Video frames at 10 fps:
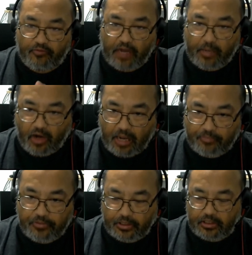fiber
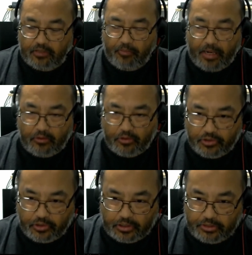optics,
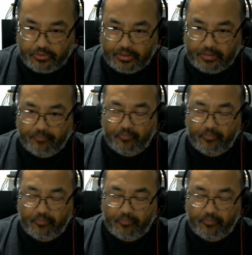microcircuitry,